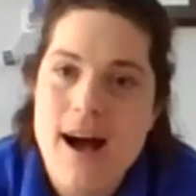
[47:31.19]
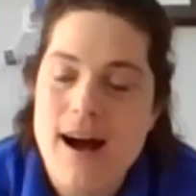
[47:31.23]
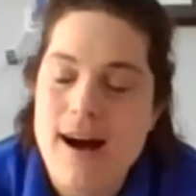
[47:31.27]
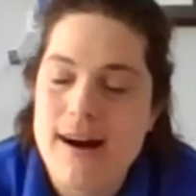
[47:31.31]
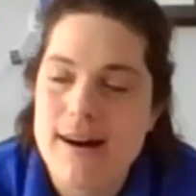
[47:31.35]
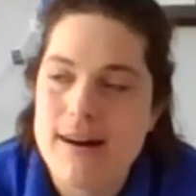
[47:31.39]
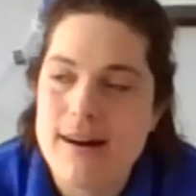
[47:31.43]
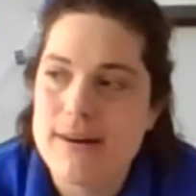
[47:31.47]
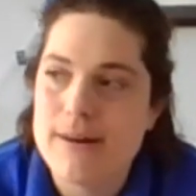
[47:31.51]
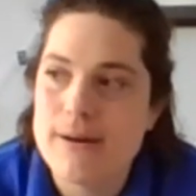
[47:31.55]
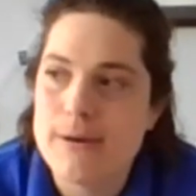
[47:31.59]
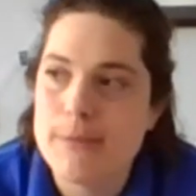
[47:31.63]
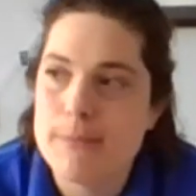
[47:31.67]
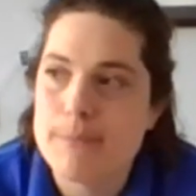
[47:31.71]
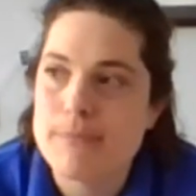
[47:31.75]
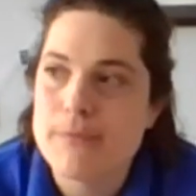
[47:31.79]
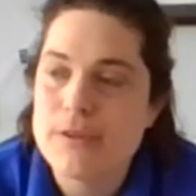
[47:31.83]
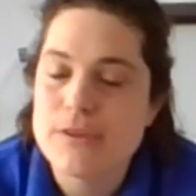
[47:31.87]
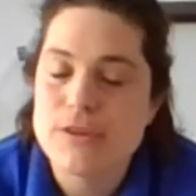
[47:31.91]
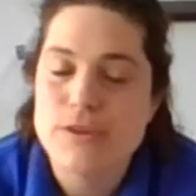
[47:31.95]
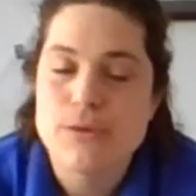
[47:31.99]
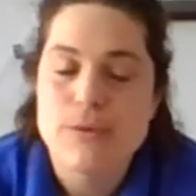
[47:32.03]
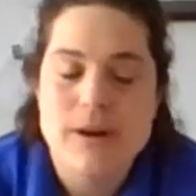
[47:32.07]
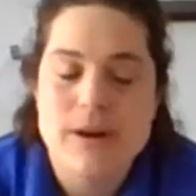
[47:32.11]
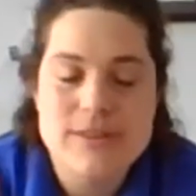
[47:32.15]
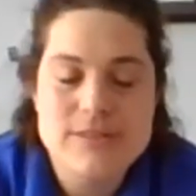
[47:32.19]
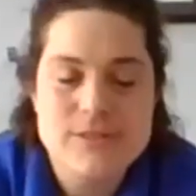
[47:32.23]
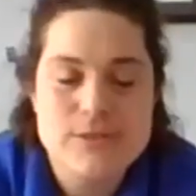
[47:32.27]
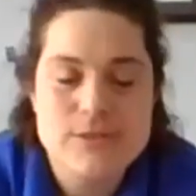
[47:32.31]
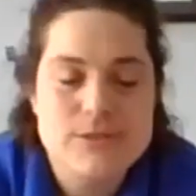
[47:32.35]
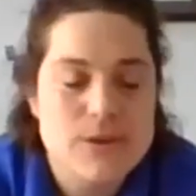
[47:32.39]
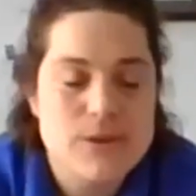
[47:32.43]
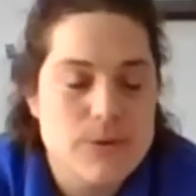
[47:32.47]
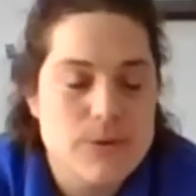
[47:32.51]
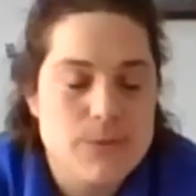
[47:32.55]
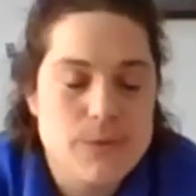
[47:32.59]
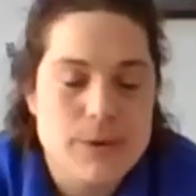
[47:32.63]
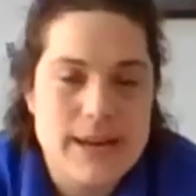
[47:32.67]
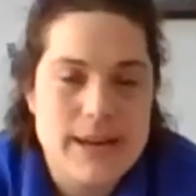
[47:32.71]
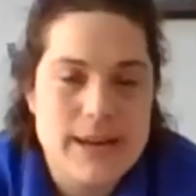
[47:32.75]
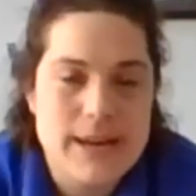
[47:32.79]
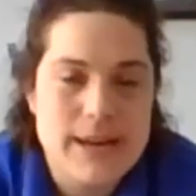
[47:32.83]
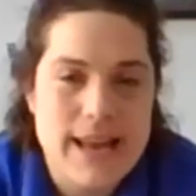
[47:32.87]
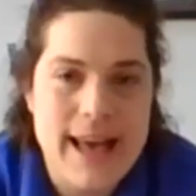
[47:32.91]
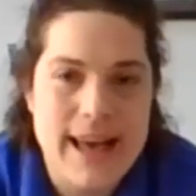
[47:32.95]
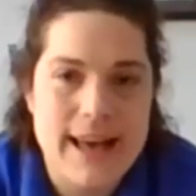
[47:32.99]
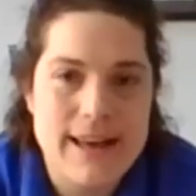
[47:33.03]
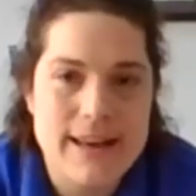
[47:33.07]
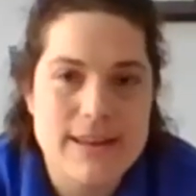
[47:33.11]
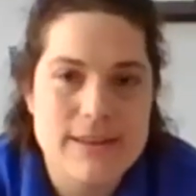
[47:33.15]
Um, you also don't want to
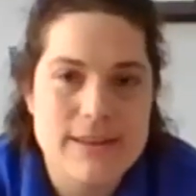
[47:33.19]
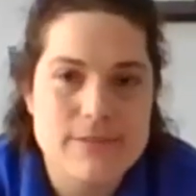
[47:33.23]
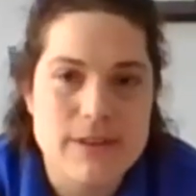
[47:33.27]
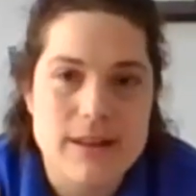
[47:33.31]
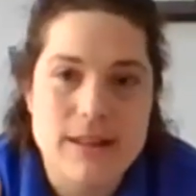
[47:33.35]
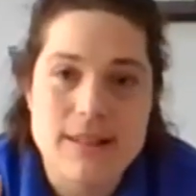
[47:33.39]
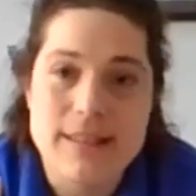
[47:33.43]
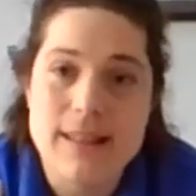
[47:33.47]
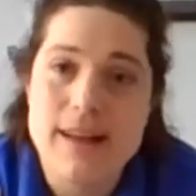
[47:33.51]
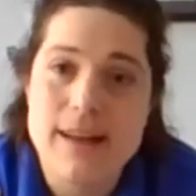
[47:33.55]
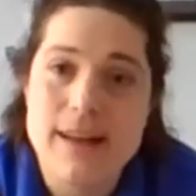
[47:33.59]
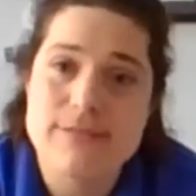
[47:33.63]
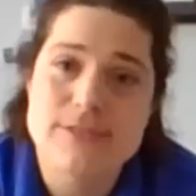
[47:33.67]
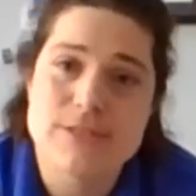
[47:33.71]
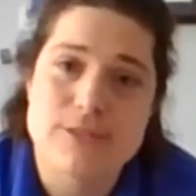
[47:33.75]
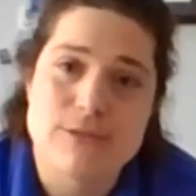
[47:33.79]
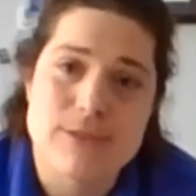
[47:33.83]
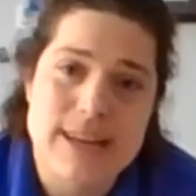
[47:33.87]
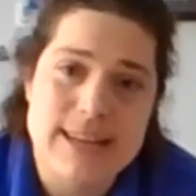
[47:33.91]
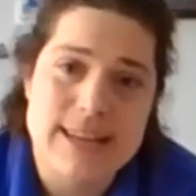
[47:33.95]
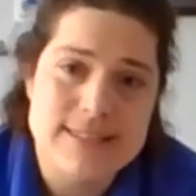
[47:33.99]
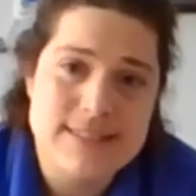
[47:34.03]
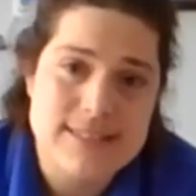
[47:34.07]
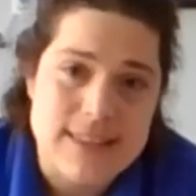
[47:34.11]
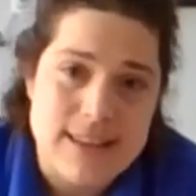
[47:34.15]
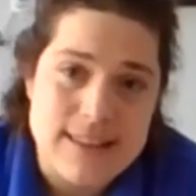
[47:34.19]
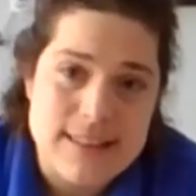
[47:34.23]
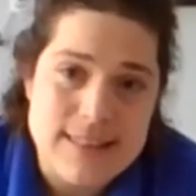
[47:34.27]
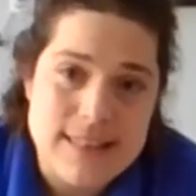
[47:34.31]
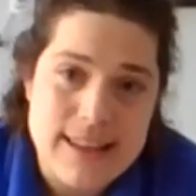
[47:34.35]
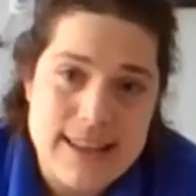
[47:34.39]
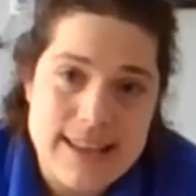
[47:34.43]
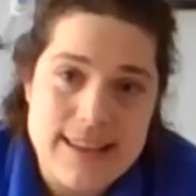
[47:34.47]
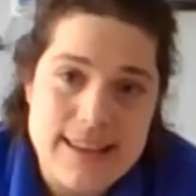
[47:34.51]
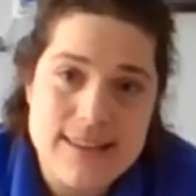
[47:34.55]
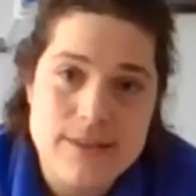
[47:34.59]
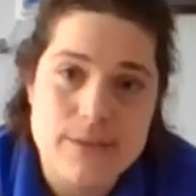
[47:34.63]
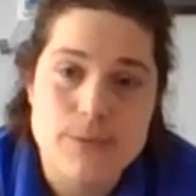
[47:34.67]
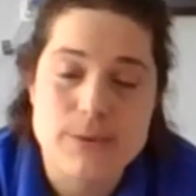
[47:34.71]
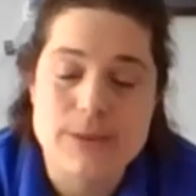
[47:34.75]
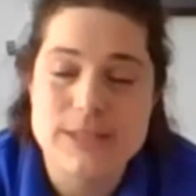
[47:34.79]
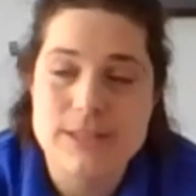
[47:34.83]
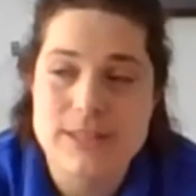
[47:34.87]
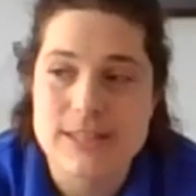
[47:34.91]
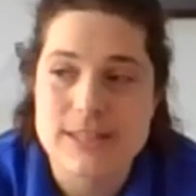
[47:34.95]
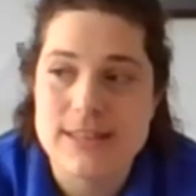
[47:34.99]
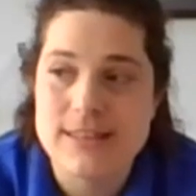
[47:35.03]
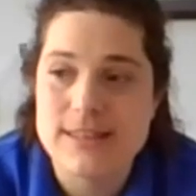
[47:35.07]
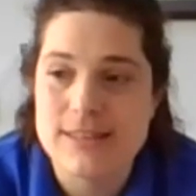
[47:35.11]
have a lot of direct sunlight, which,